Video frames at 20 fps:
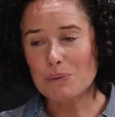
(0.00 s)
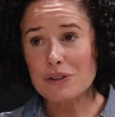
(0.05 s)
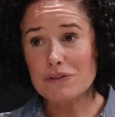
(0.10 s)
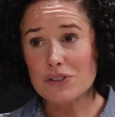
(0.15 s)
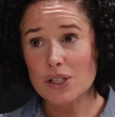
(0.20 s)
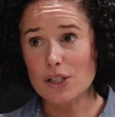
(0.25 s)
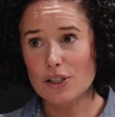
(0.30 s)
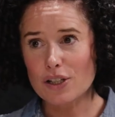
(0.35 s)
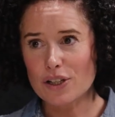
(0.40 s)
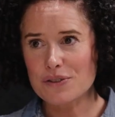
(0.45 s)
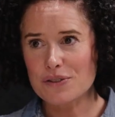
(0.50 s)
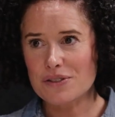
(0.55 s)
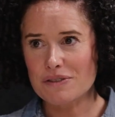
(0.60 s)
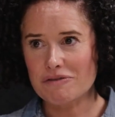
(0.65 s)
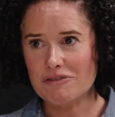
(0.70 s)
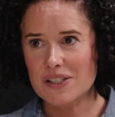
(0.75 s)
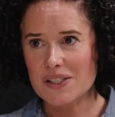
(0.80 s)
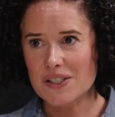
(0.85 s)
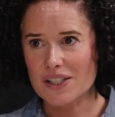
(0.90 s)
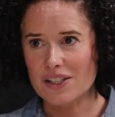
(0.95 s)
we've done loads
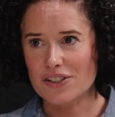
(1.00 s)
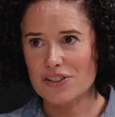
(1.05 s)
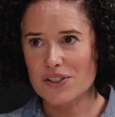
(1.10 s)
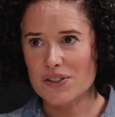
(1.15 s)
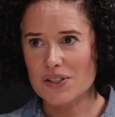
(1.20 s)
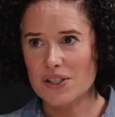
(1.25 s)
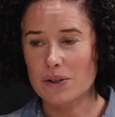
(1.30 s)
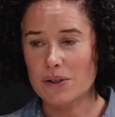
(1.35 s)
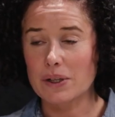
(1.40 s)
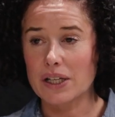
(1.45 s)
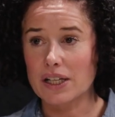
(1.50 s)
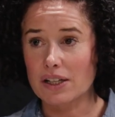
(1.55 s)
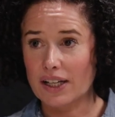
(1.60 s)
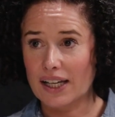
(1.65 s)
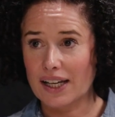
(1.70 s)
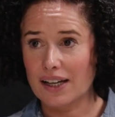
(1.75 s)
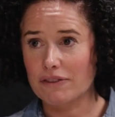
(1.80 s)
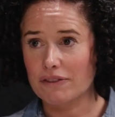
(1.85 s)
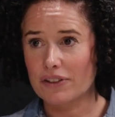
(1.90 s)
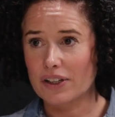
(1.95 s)
of research at Zoe, and I
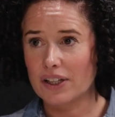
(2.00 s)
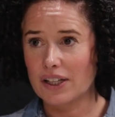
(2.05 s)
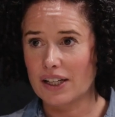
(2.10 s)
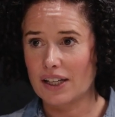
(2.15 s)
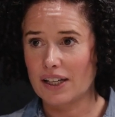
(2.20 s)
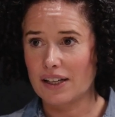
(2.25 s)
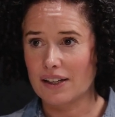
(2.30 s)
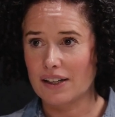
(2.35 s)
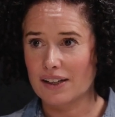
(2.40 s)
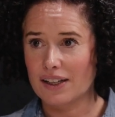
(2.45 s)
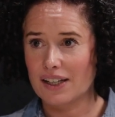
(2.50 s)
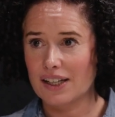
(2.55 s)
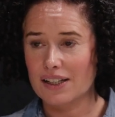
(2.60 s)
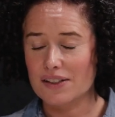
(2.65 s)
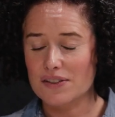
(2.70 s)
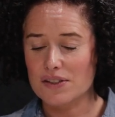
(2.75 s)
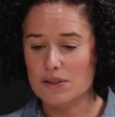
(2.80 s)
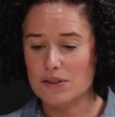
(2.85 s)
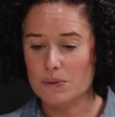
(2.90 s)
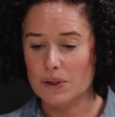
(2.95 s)
have at
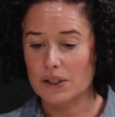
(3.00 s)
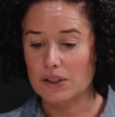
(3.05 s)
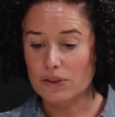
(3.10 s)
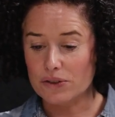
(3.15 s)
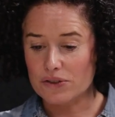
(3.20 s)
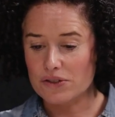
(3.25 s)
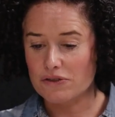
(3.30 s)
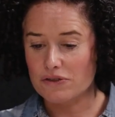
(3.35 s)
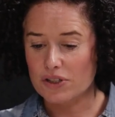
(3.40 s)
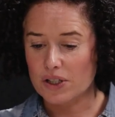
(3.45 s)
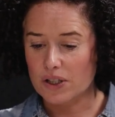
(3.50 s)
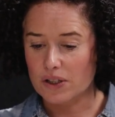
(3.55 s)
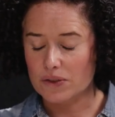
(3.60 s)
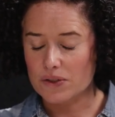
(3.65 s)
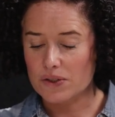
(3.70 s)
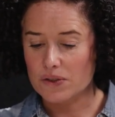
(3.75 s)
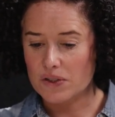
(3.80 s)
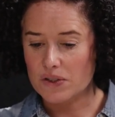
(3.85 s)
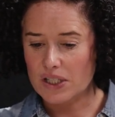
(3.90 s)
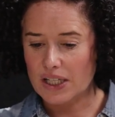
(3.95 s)
King's as well, lots of
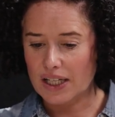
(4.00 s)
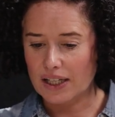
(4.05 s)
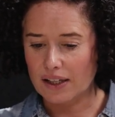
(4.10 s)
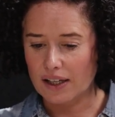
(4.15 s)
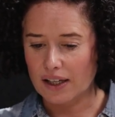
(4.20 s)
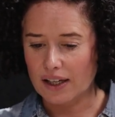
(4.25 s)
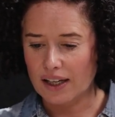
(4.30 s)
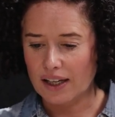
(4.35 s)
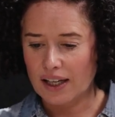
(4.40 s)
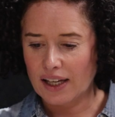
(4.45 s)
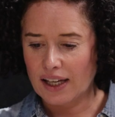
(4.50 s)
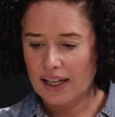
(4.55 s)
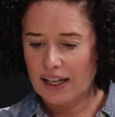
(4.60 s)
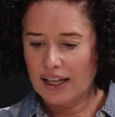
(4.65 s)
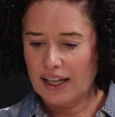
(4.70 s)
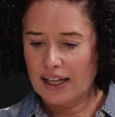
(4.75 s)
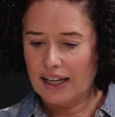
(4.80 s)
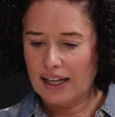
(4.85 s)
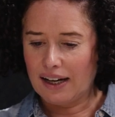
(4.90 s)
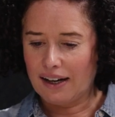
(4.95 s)
trials on snacking.
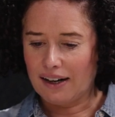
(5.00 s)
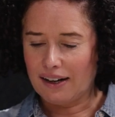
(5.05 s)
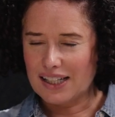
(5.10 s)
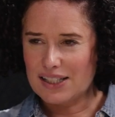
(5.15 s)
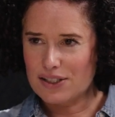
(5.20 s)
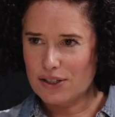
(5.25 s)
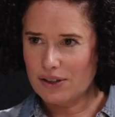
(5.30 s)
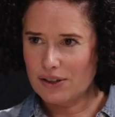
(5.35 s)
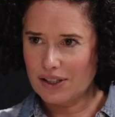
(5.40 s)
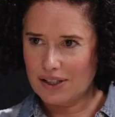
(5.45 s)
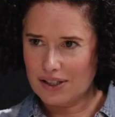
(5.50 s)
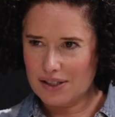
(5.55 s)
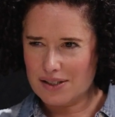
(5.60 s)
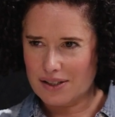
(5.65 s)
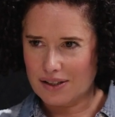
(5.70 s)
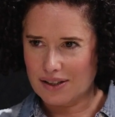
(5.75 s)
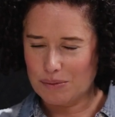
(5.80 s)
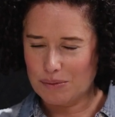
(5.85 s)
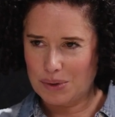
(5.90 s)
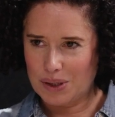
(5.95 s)
I don't think it's
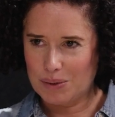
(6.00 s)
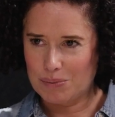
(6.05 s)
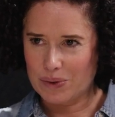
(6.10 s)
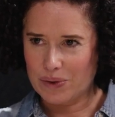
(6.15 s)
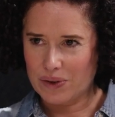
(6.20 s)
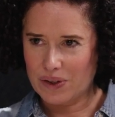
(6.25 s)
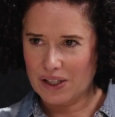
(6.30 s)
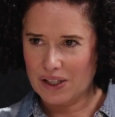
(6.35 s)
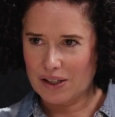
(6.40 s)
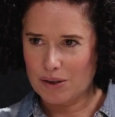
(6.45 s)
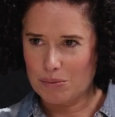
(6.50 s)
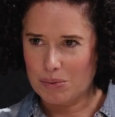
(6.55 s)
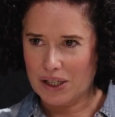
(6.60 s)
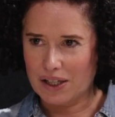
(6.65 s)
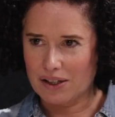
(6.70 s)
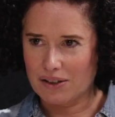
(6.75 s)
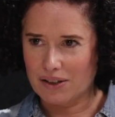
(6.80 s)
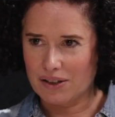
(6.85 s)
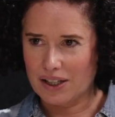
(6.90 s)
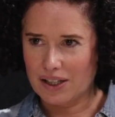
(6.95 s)
something people think
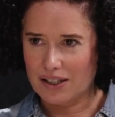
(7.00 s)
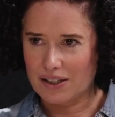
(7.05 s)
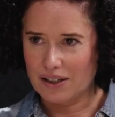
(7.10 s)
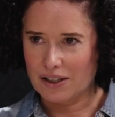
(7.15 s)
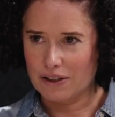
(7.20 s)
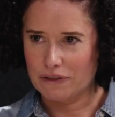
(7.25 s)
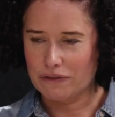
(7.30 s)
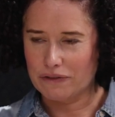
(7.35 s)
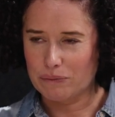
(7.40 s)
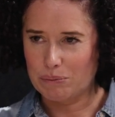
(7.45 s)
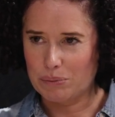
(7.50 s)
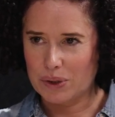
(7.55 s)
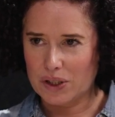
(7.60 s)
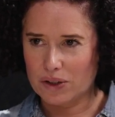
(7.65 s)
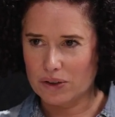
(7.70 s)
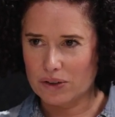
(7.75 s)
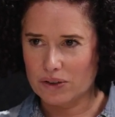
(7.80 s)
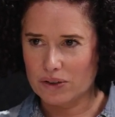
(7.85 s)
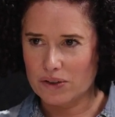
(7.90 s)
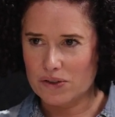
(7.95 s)
about enough
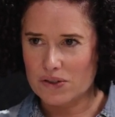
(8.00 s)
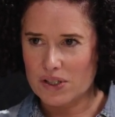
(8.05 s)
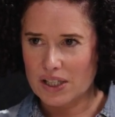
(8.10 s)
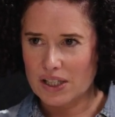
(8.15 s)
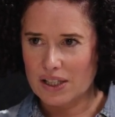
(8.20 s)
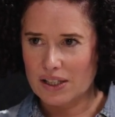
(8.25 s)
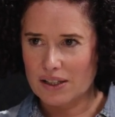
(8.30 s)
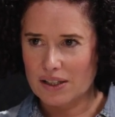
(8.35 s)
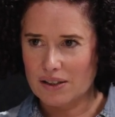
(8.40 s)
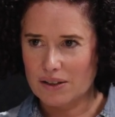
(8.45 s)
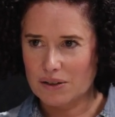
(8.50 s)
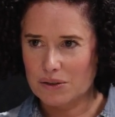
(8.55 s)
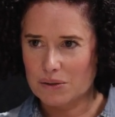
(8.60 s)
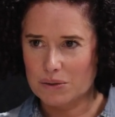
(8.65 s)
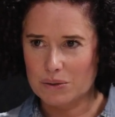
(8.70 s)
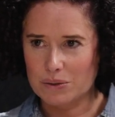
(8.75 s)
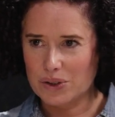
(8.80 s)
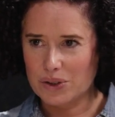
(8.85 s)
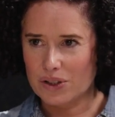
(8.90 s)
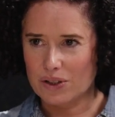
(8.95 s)
beyond,
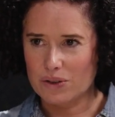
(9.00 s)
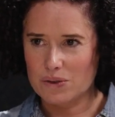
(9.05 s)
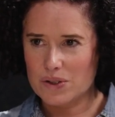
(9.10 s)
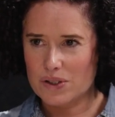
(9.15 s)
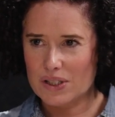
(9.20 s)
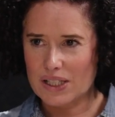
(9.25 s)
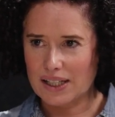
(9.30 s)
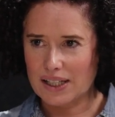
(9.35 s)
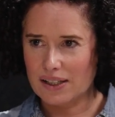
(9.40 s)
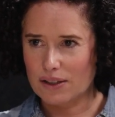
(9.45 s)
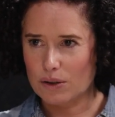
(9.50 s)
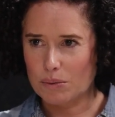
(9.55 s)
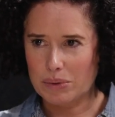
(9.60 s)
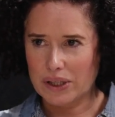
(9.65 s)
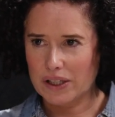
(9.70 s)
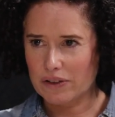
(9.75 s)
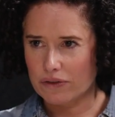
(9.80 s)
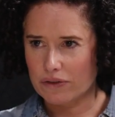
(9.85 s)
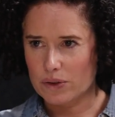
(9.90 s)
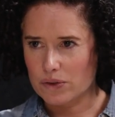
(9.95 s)
snacking on
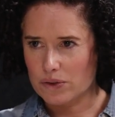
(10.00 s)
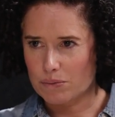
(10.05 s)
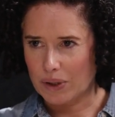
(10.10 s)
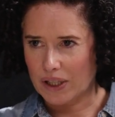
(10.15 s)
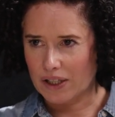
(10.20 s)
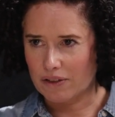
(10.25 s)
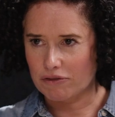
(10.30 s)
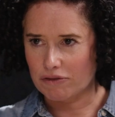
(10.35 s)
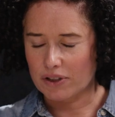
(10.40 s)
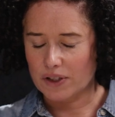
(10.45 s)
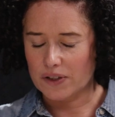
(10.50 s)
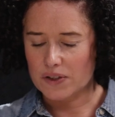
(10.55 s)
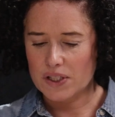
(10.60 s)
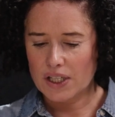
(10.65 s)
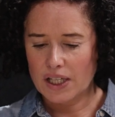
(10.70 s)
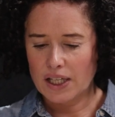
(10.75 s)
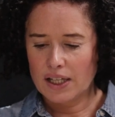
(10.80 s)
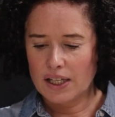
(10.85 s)
bad food's bad for us.